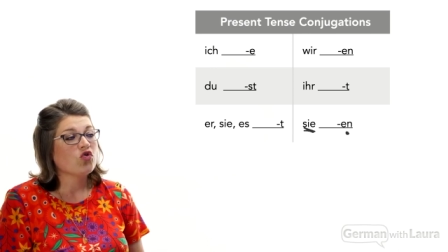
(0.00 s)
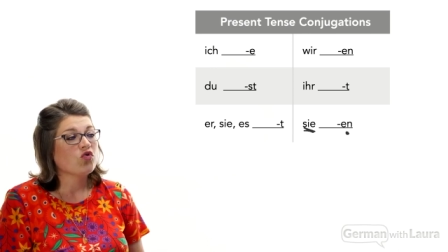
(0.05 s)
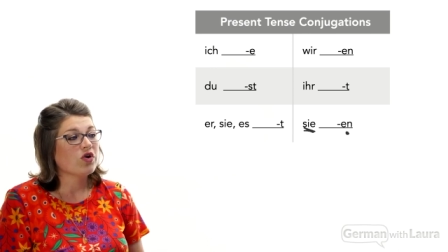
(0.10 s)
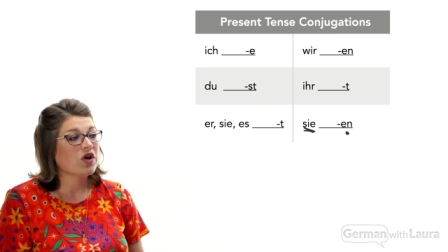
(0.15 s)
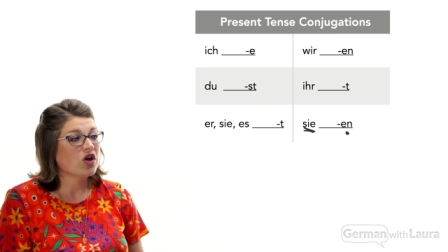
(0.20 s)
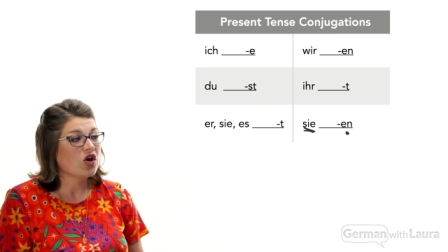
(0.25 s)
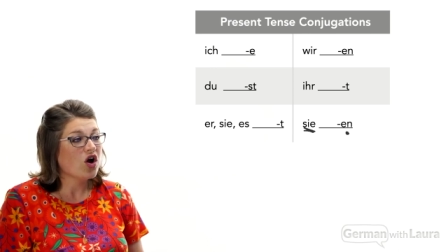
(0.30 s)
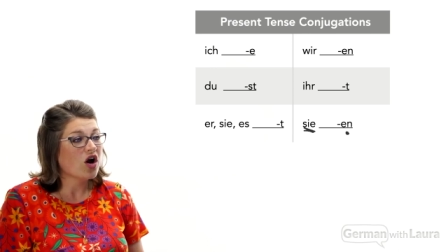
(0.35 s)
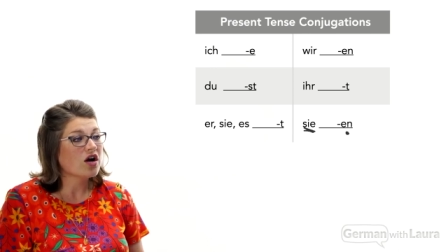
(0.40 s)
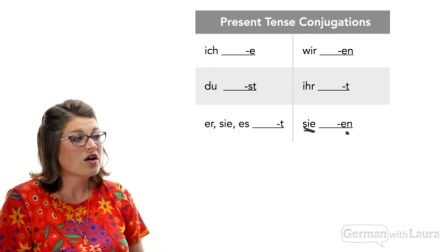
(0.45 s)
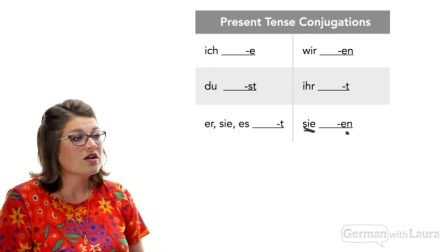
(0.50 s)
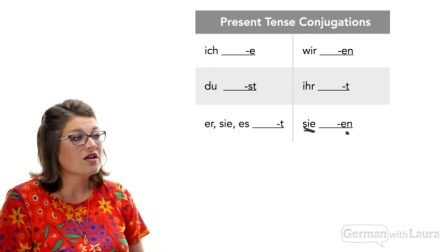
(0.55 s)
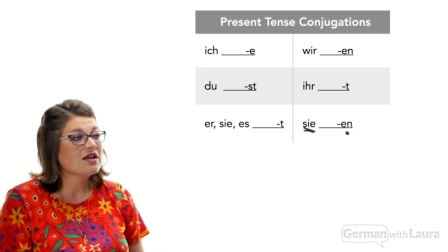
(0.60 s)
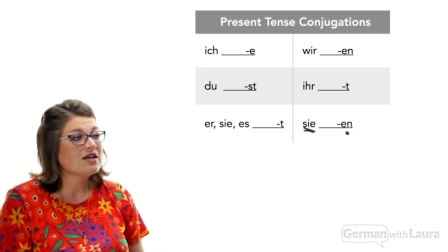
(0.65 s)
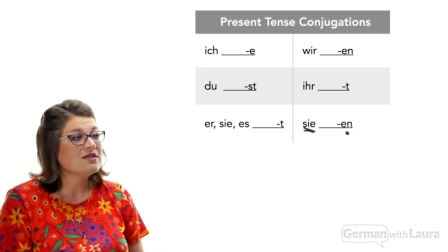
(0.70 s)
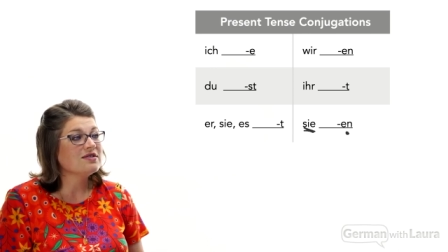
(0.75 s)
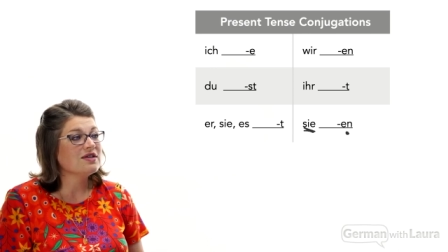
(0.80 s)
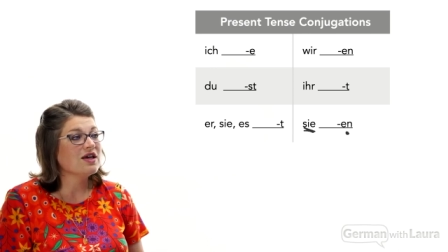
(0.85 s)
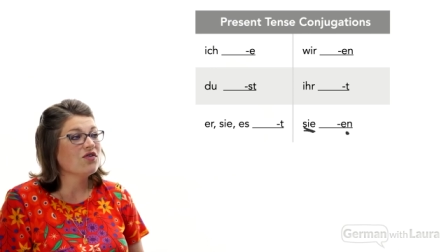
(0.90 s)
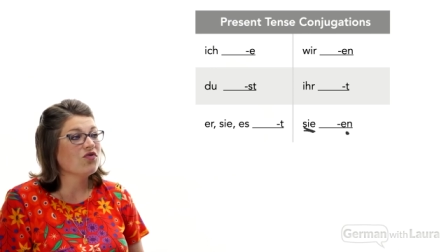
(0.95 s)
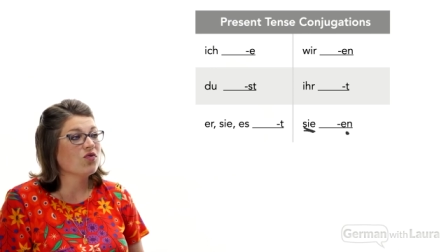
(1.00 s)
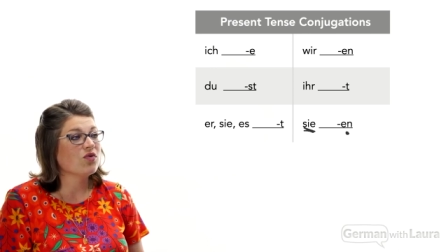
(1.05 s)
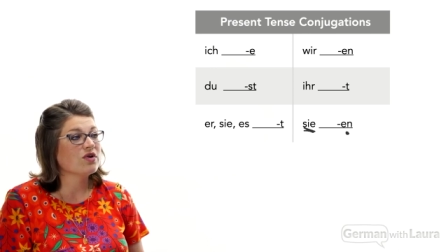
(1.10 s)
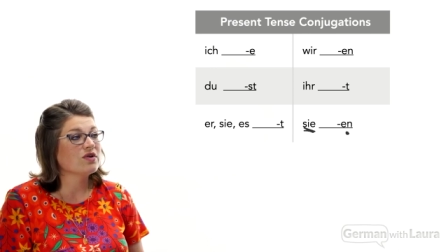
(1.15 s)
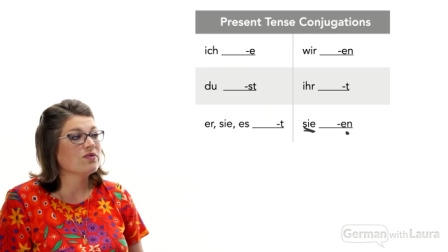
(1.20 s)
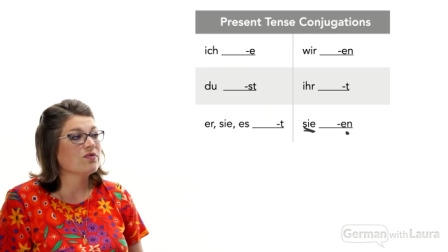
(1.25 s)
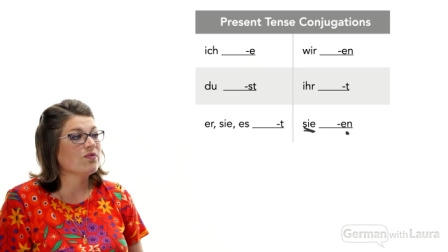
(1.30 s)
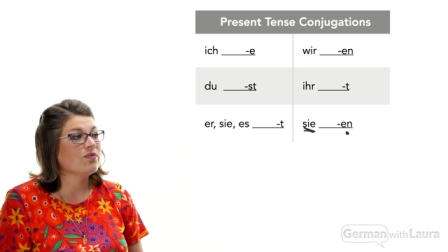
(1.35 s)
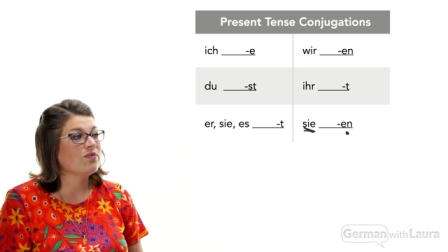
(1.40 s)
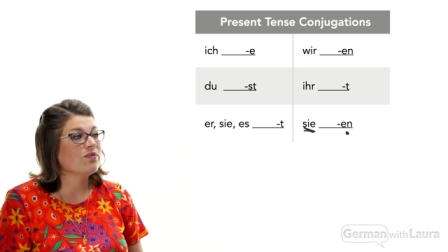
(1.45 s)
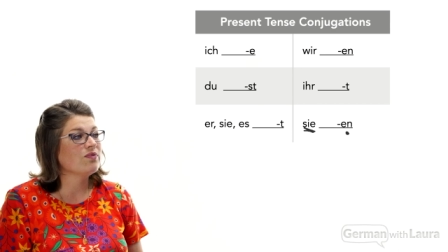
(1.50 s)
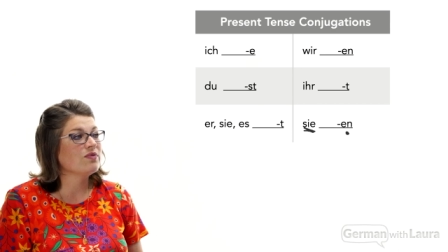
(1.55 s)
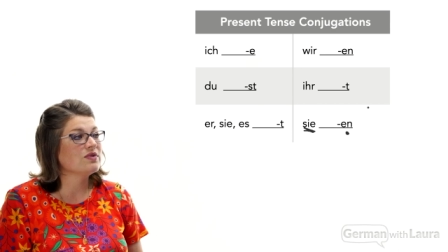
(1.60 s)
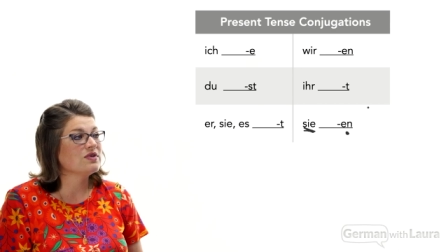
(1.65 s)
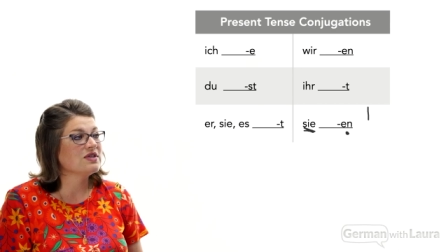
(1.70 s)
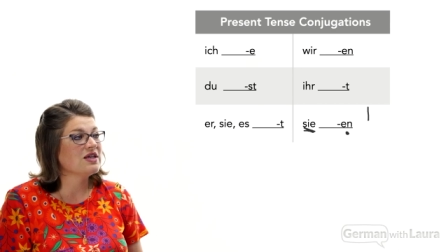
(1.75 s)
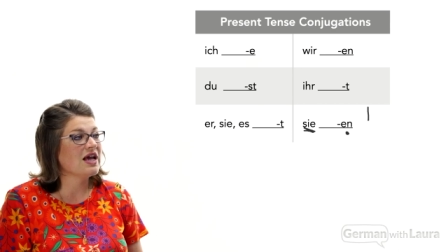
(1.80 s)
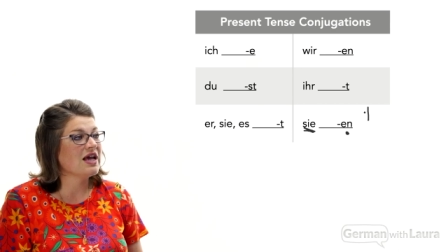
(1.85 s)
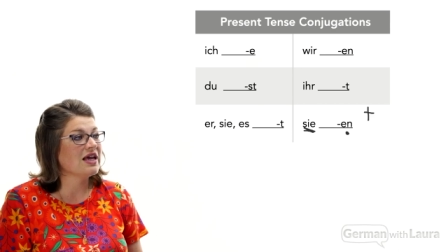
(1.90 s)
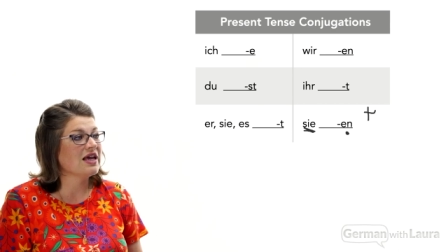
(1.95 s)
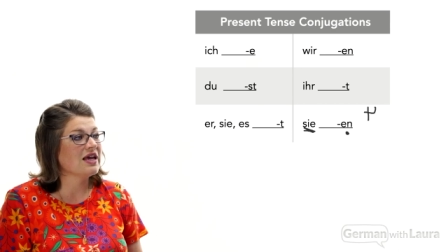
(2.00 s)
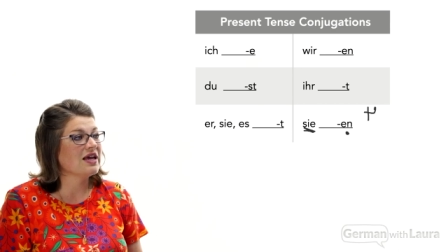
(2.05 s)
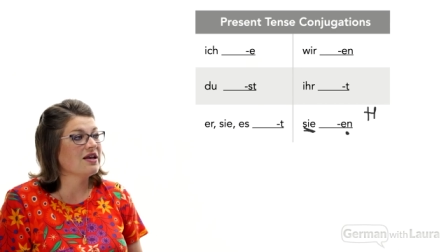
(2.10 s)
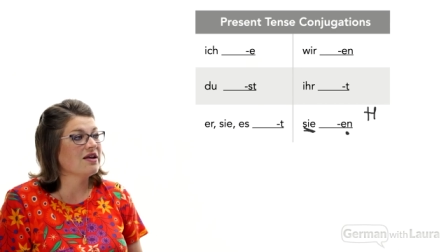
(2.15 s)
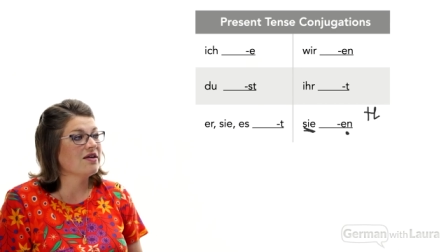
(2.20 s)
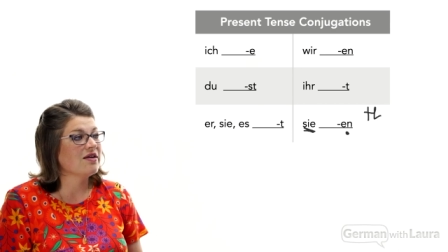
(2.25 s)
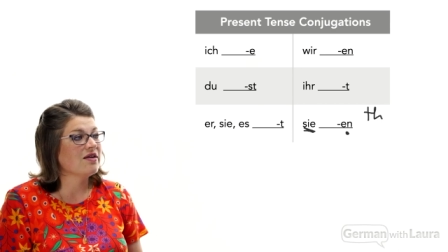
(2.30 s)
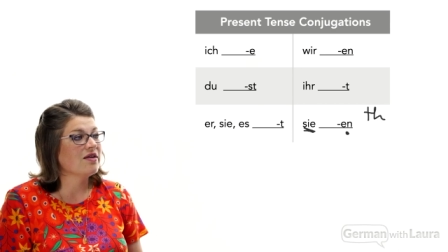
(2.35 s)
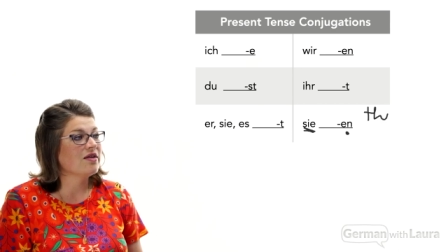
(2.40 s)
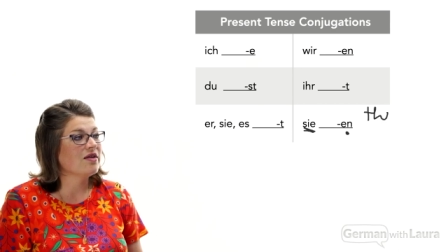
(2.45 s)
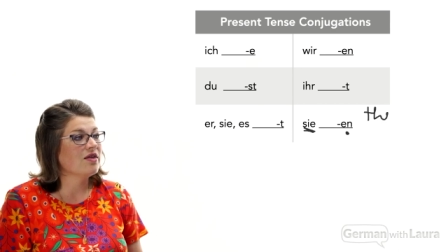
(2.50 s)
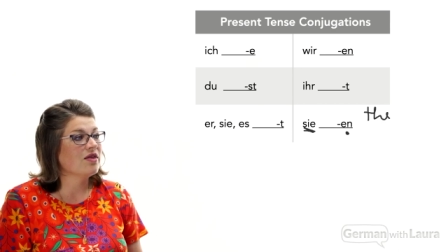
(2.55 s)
regardless if we're saying